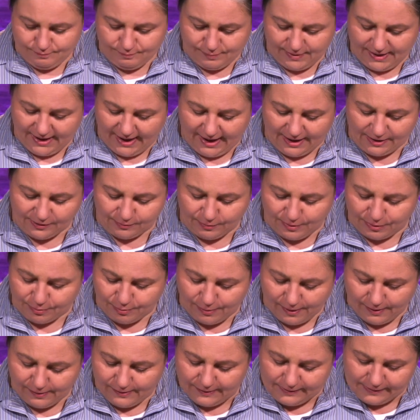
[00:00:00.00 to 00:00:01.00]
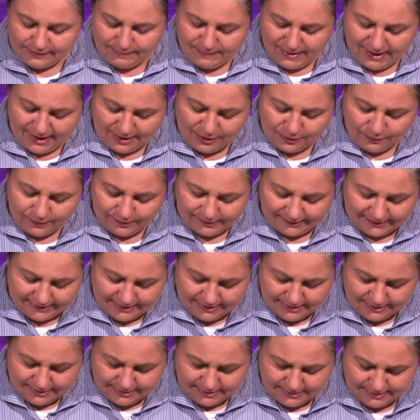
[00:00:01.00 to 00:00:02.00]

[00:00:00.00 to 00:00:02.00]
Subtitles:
case with probably the manual in it,